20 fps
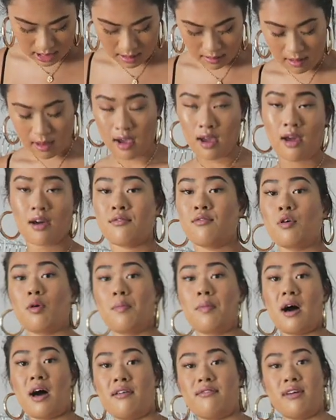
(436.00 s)
two,
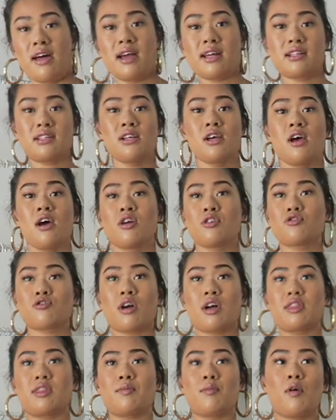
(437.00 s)
thought perfect,
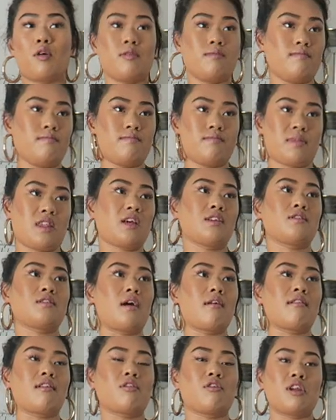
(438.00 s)
tried them on,
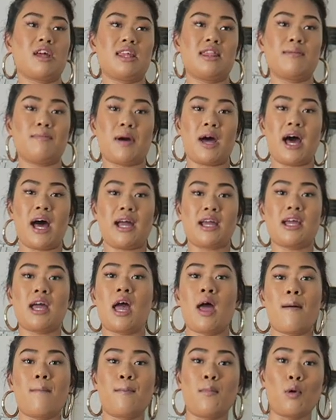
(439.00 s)
Zara got it in the bag,
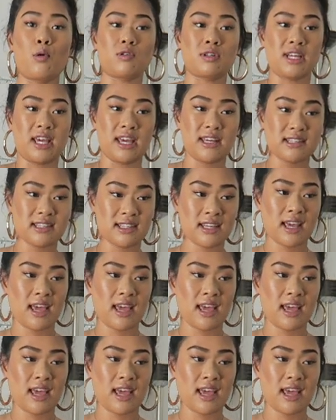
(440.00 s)
bought it.